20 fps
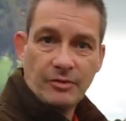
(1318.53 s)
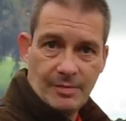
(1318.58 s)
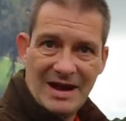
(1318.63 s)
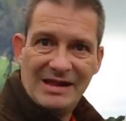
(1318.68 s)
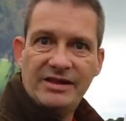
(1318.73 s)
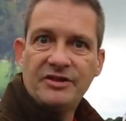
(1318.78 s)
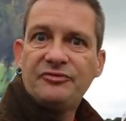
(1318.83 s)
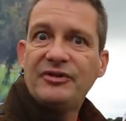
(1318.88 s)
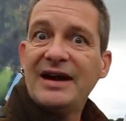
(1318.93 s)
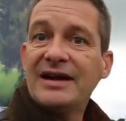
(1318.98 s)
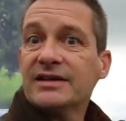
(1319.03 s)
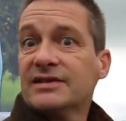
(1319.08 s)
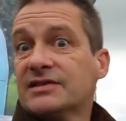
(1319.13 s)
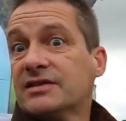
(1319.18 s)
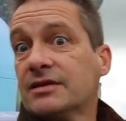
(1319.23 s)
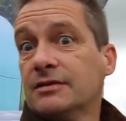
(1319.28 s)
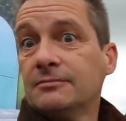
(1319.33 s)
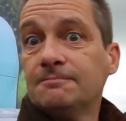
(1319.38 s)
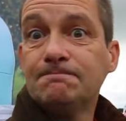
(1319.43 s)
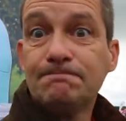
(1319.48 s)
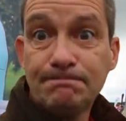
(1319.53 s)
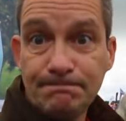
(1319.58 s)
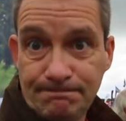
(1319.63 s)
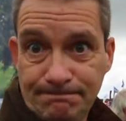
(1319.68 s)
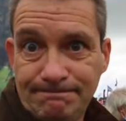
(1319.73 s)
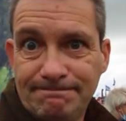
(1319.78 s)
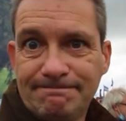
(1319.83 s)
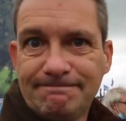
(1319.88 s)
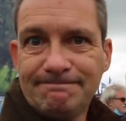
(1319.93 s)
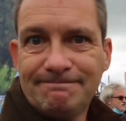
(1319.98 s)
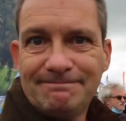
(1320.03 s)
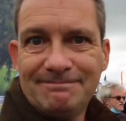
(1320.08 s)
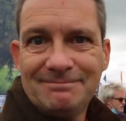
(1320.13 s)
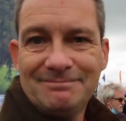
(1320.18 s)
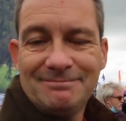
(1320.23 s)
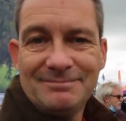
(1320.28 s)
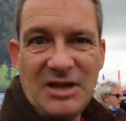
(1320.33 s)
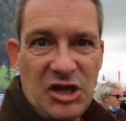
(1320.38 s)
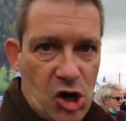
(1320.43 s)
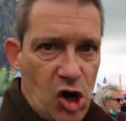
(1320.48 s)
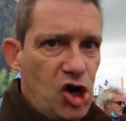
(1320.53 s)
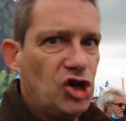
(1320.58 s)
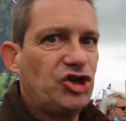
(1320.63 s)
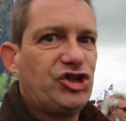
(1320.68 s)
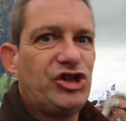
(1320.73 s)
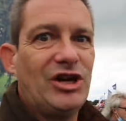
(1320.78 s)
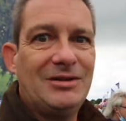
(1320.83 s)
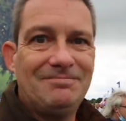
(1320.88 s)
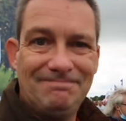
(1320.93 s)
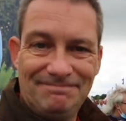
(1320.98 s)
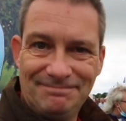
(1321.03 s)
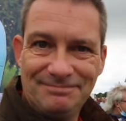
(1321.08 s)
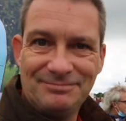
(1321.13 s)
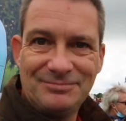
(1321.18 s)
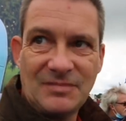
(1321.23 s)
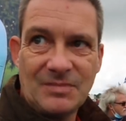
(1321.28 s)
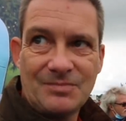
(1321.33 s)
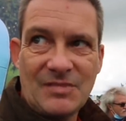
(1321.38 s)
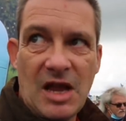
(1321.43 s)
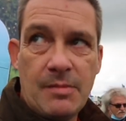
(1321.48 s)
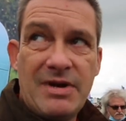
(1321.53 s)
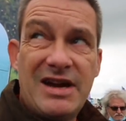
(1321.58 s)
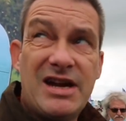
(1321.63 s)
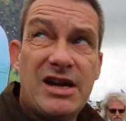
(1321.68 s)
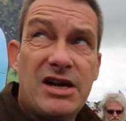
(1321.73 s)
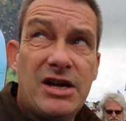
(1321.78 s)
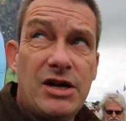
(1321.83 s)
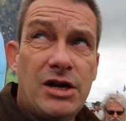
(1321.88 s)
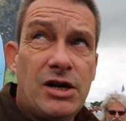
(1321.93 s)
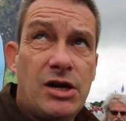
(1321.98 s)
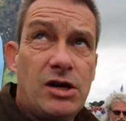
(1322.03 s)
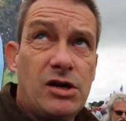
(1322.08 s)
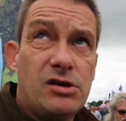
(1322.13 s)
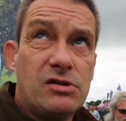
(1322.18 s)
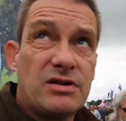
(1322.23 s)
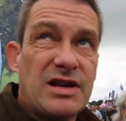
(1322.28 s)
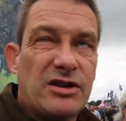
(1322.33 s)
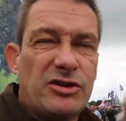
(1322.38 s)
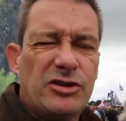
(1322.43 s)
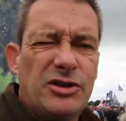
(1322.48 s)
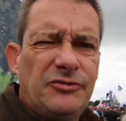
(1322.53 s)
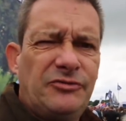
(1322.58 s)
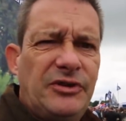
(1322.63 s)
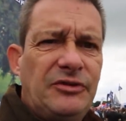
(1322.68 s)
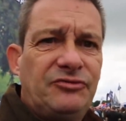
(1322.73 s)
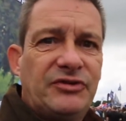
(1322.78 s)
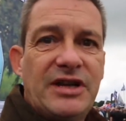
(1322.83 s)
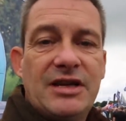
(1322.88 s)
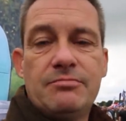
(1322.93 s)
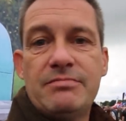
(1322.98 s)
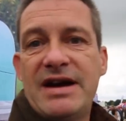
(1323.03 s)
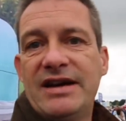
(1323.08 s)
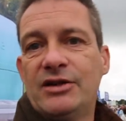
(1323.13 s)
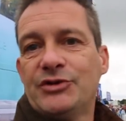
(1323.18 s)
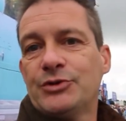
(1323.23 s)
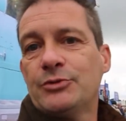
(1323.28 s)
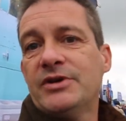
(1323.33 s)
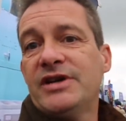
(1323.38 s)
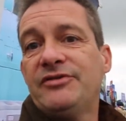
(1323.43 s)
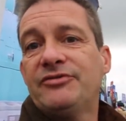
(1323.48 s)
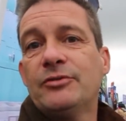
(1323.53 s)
from Halifax. Halifax. Yorkshire. About, I don't know, 15 miles away